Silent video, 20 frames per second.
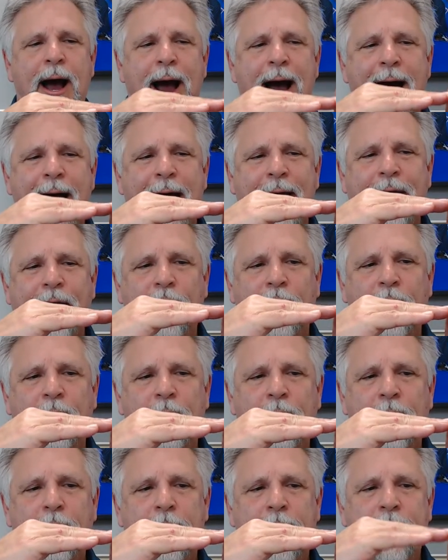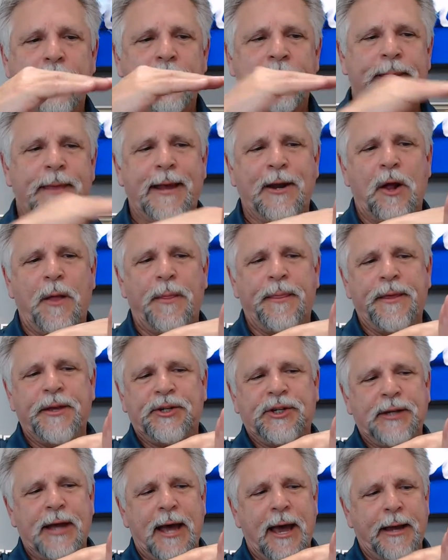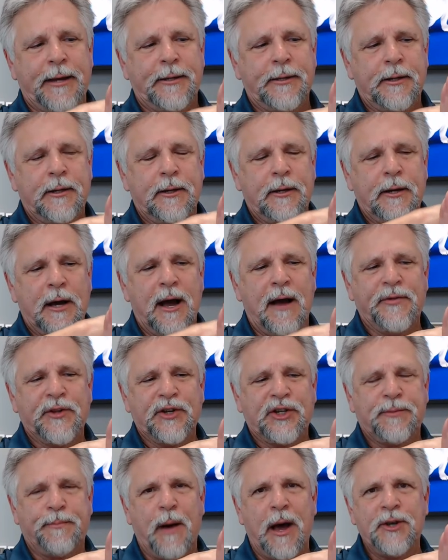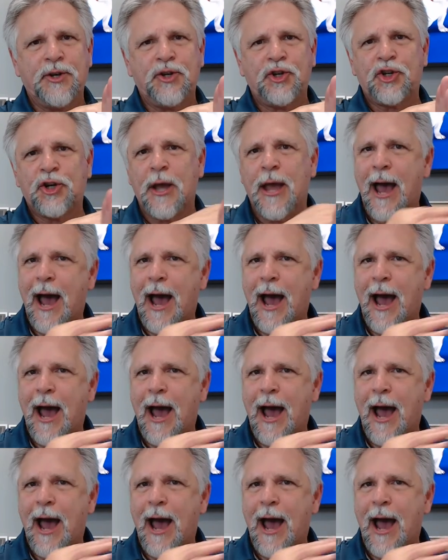higher then on this side of the sponge,